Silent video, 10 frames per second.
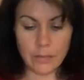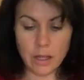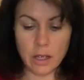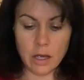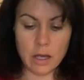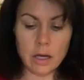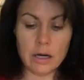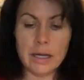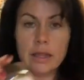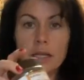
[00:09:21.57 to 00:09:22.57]
All
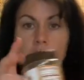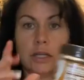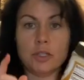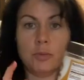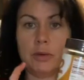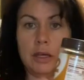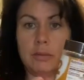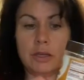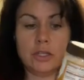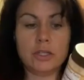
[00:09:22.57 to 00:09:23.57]
right, then you get your
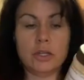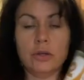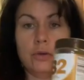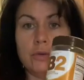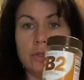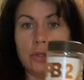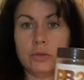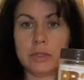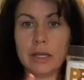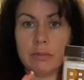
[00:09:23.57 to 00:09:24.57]
PB2. 2
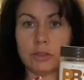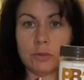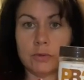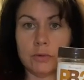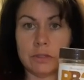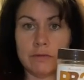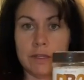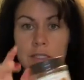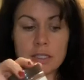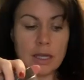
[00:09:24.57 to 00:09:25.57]
tablespoons of
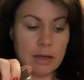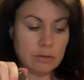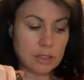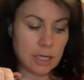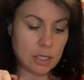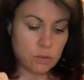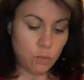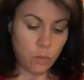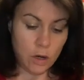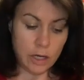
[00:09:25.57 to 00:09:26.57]
this counts as
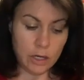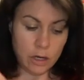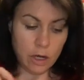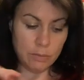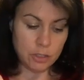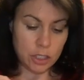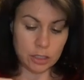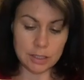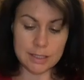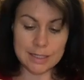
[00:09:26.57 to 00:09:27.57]
1
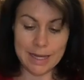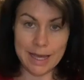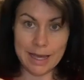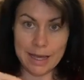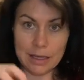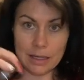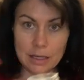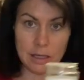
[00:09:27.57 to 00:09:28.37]
optional snack.